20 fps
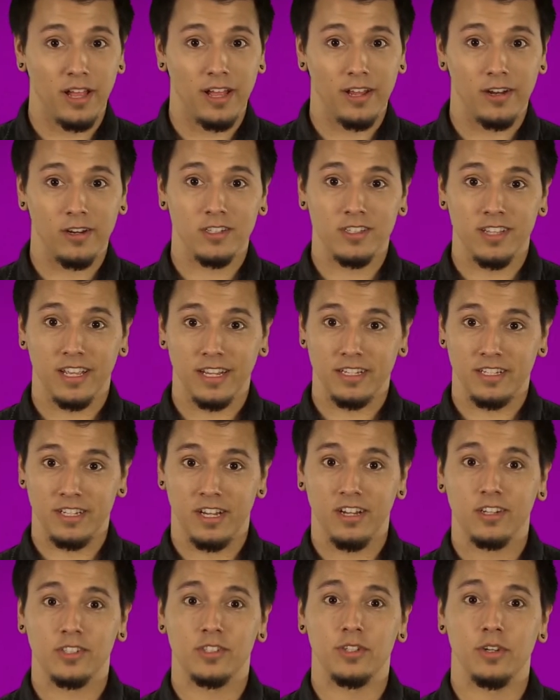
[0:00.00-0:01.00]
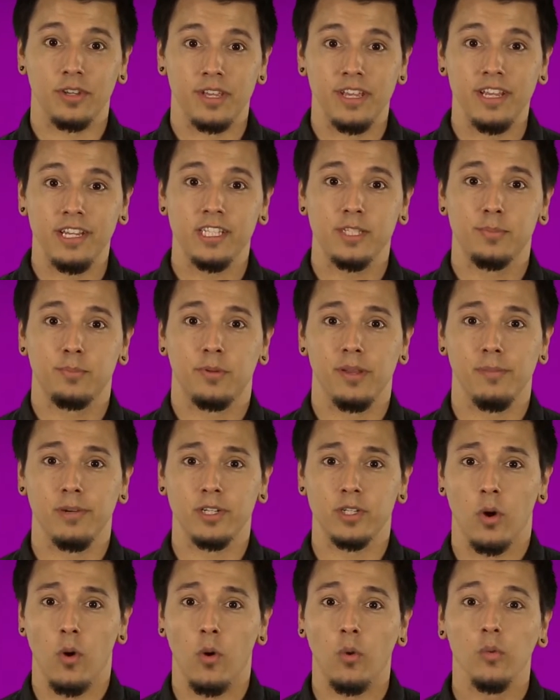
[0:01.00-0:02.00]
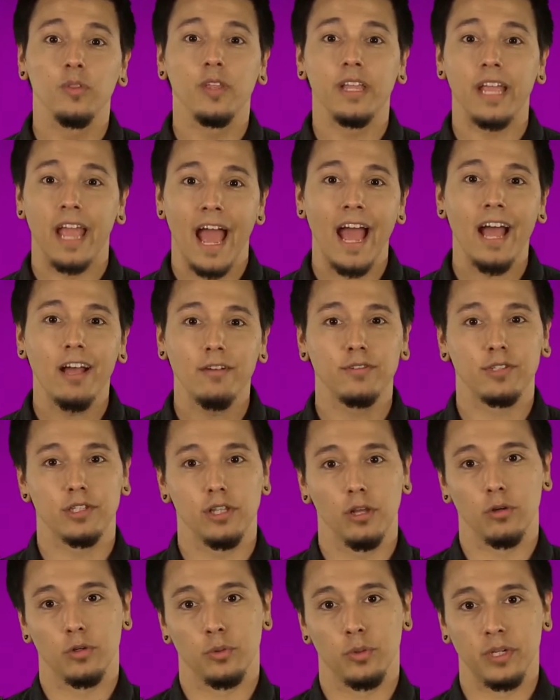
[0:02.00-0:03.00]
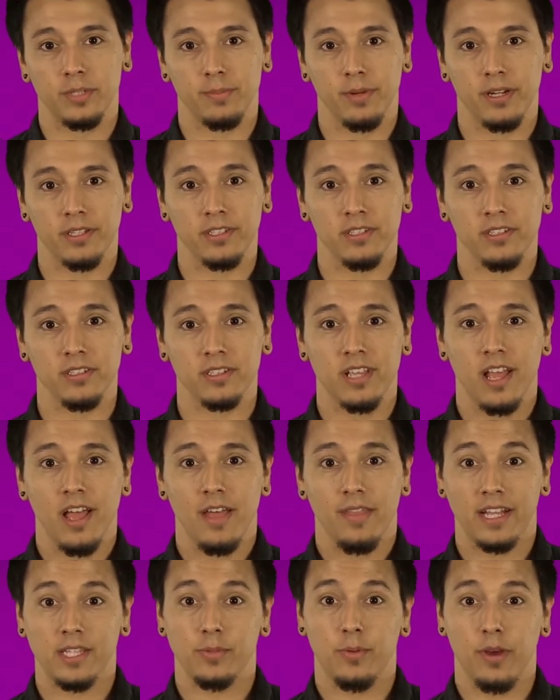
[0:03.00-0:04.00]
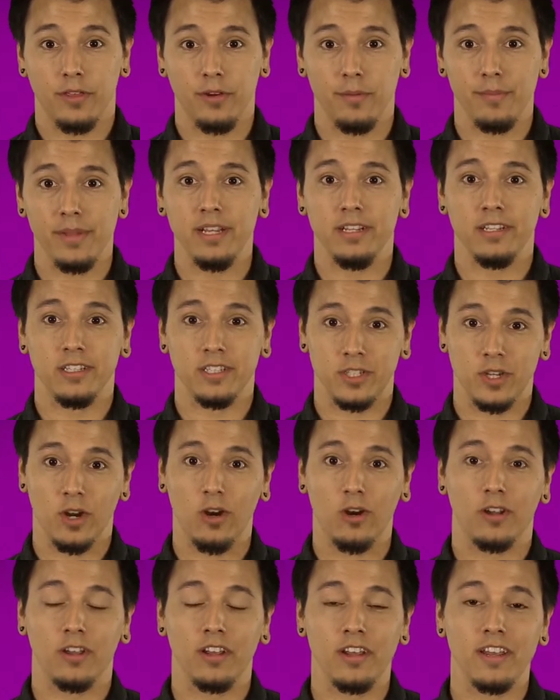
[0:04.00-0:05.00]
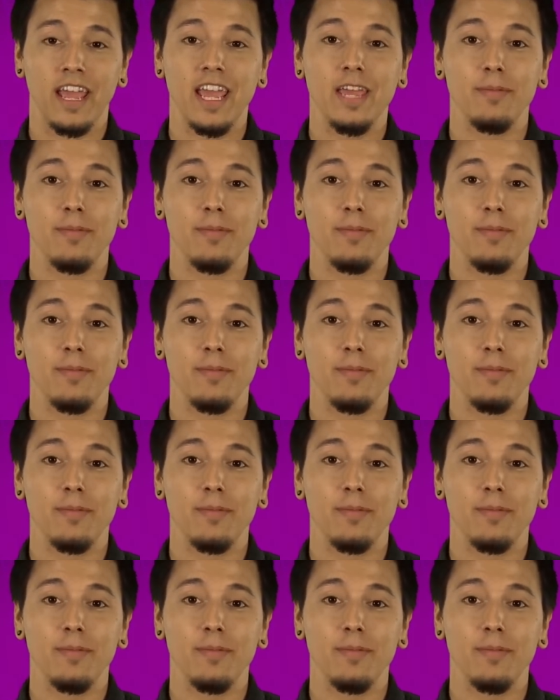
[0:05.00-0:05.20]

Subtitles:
flyers, like ducks or geese, pretty much only have slow-twitch muscles. That's why their meat is dark and